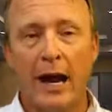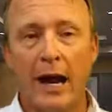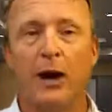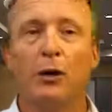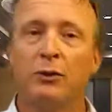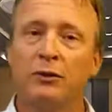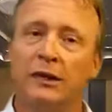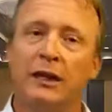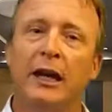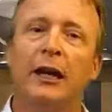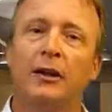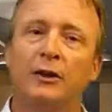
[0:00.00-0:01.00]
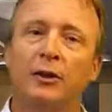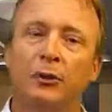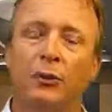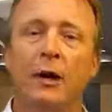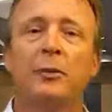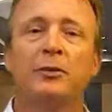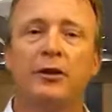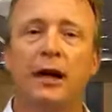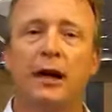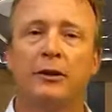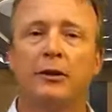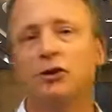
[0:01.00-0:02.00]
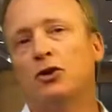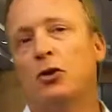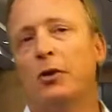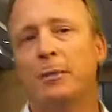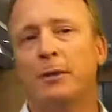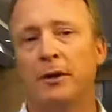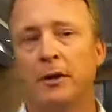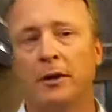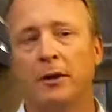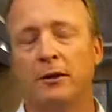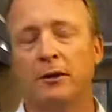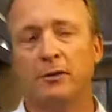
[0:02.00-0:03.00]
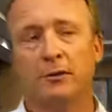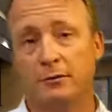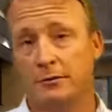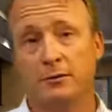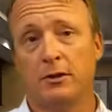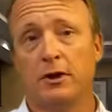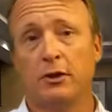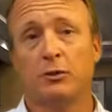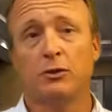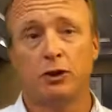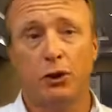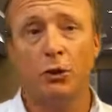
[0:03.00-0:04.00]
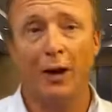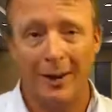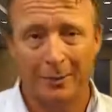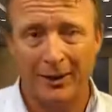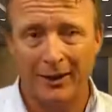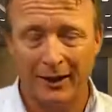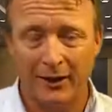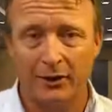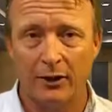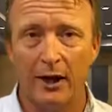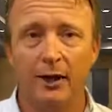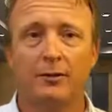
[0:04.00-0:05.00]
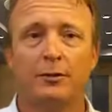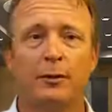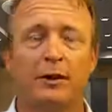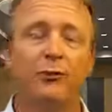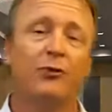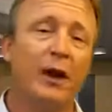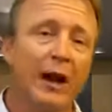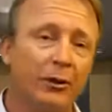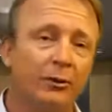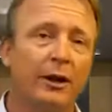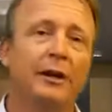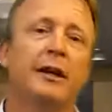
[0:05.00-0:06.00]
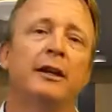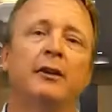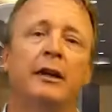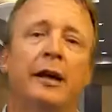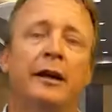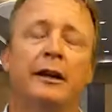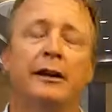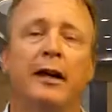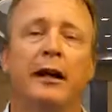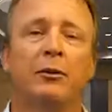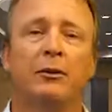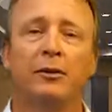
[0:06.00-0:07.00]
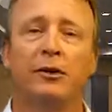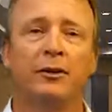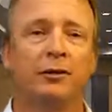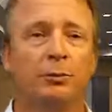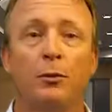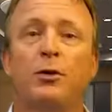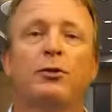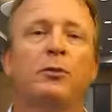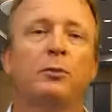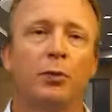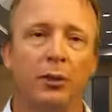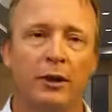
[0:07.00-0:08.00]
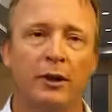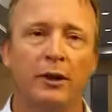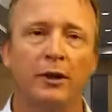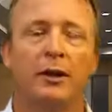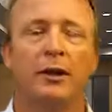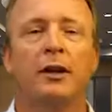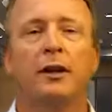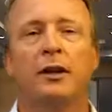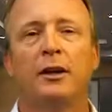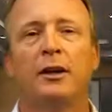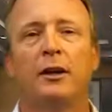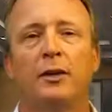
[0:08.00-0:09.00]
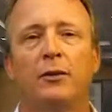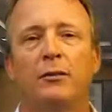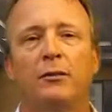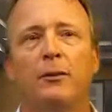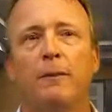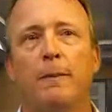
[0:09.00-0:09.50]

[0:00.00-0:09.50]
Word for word: how to get your website to show up in the you know, show up on the internet, to be found on the internet, and that is most important. You know,